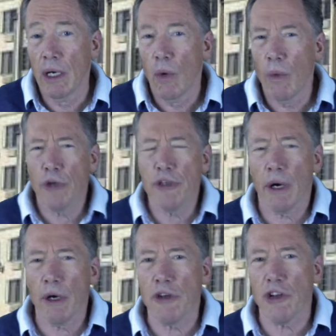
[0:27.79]

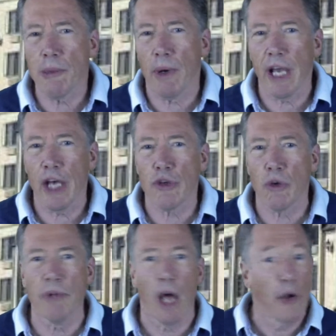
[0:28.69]
wheelchair-accessible guest
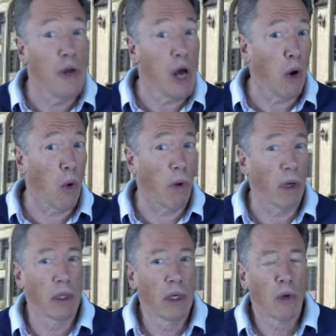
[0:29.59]
rooms, no
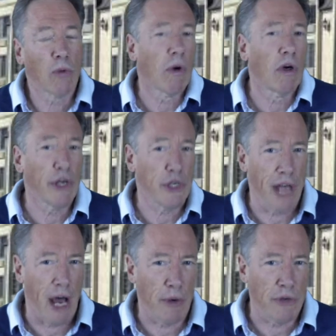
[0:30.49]
roll-in
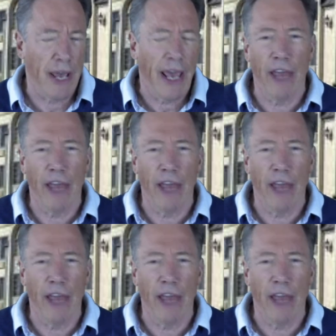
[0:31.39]
showers,